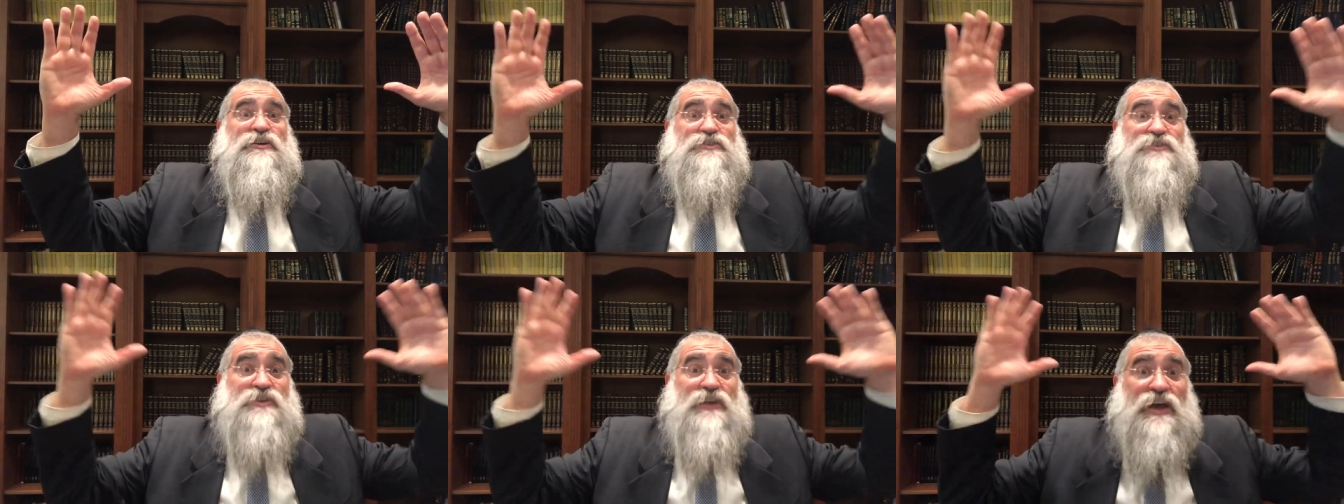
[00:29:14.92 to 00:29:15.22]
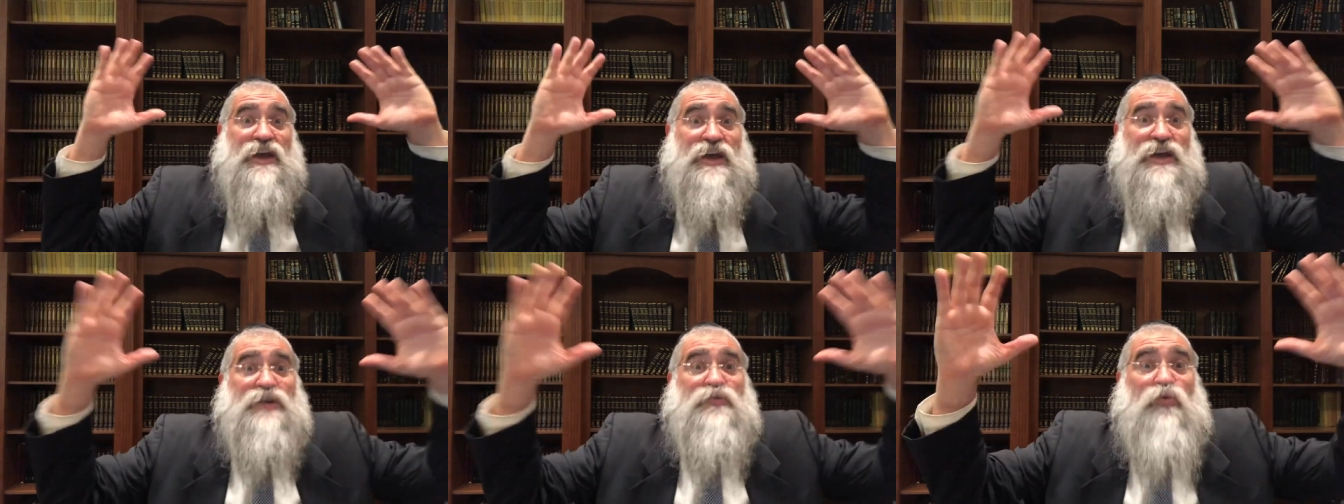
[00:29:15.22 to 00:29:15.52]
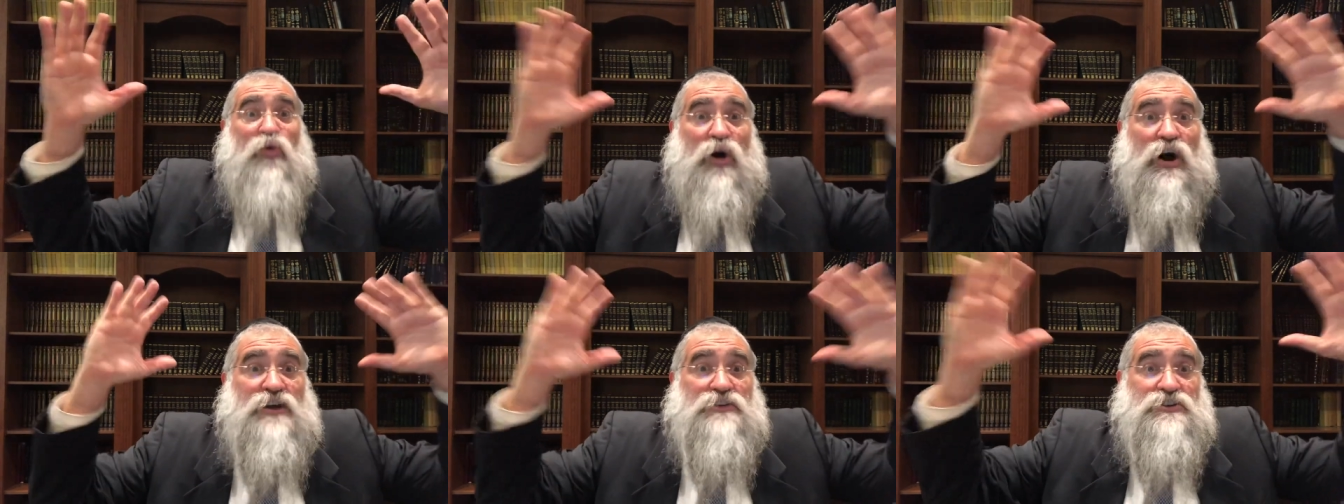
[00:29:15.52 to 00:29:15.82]
They
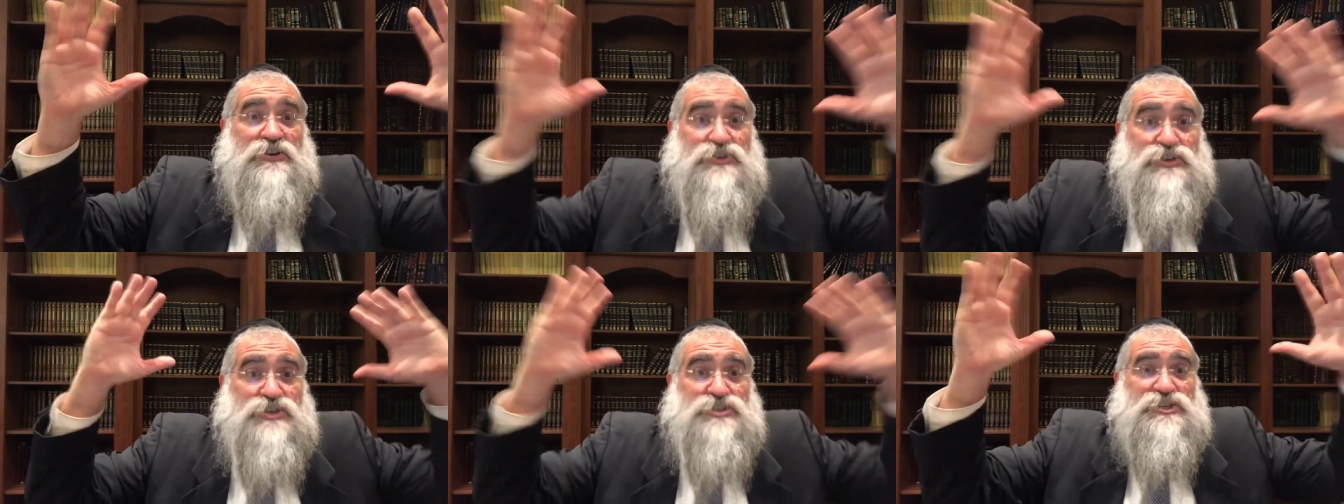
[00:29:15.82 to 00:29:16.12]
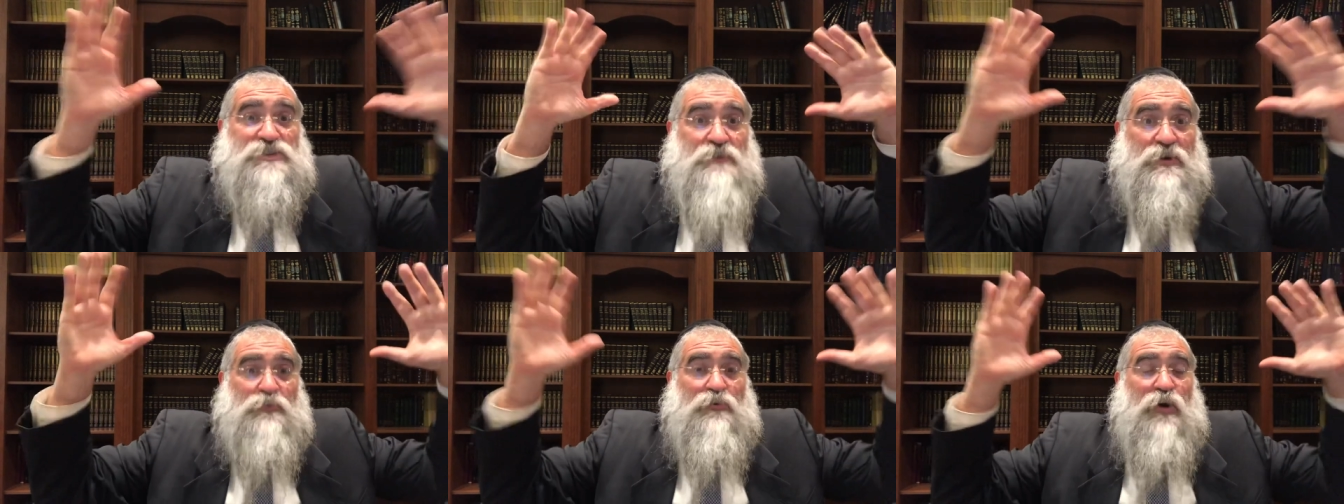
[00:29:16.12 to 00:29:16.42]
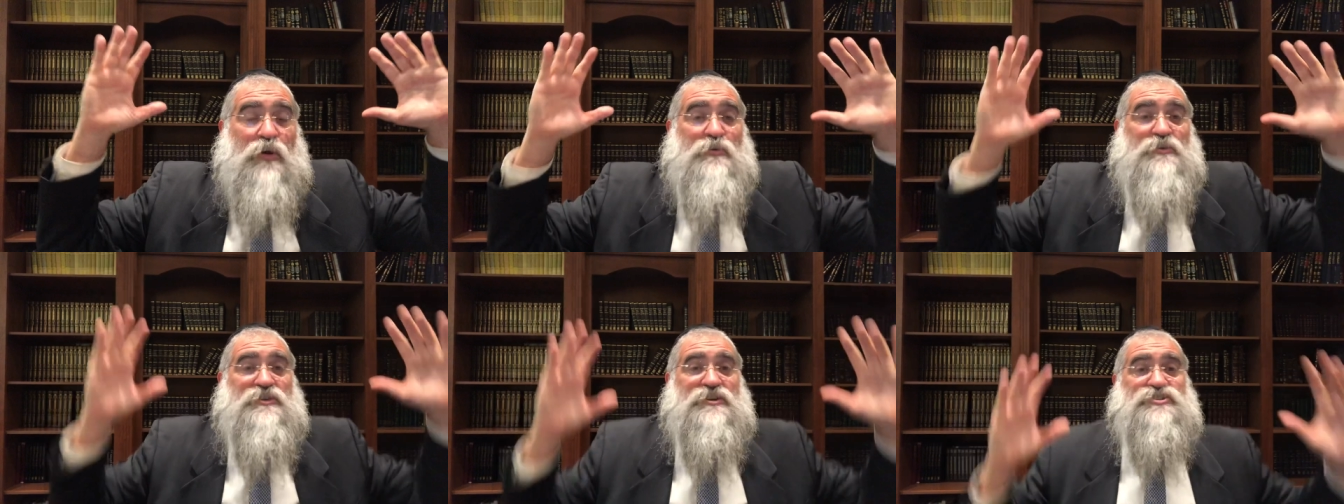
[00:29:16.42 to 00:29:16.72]
wanted just to be
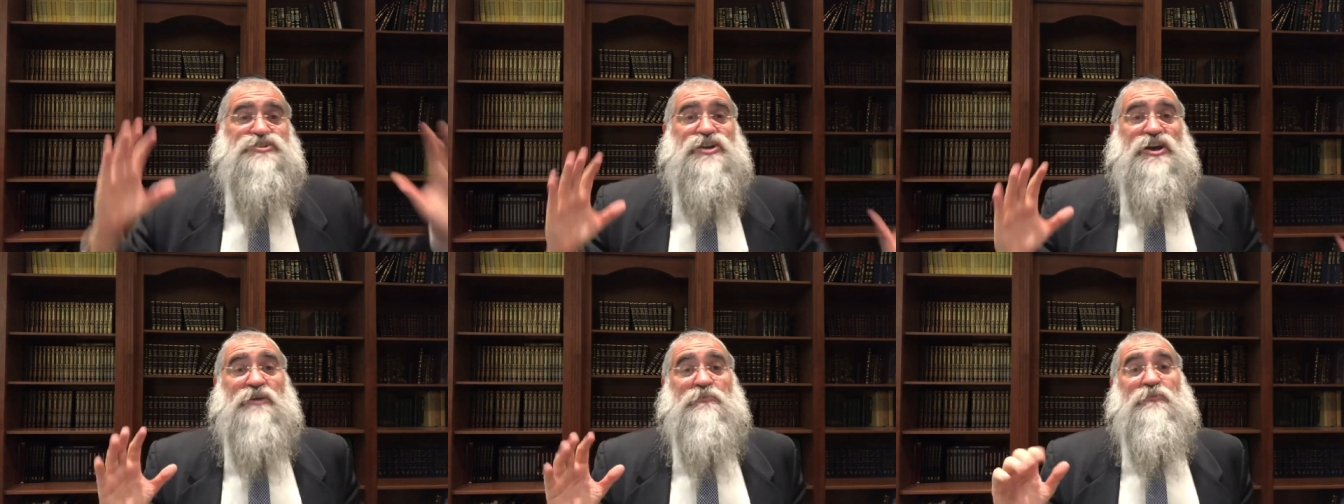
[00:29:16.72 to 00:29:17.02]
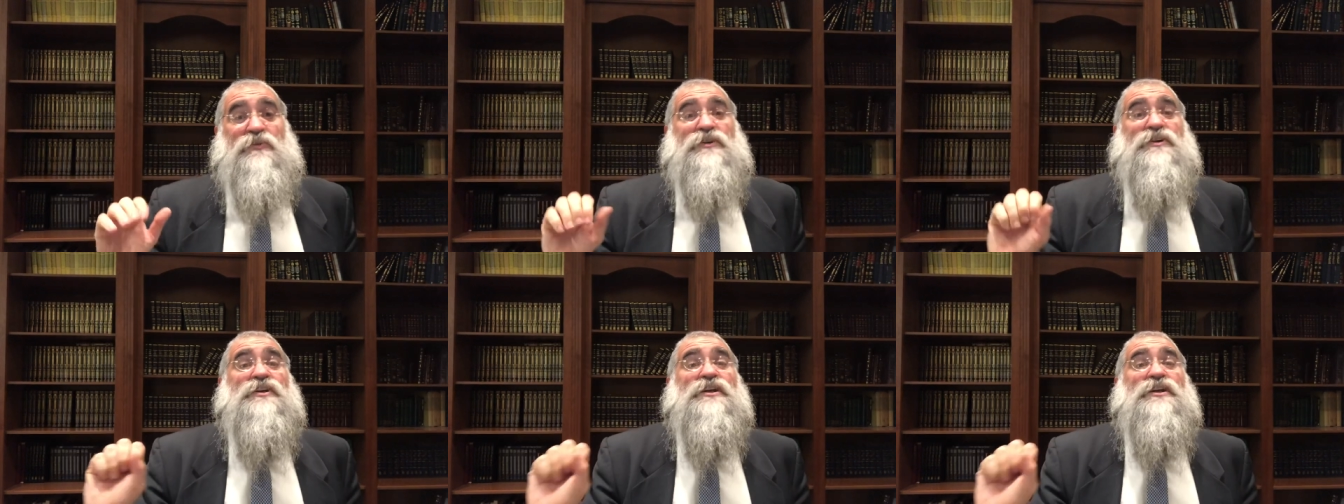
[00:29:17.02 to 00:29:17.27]
one with Hashem.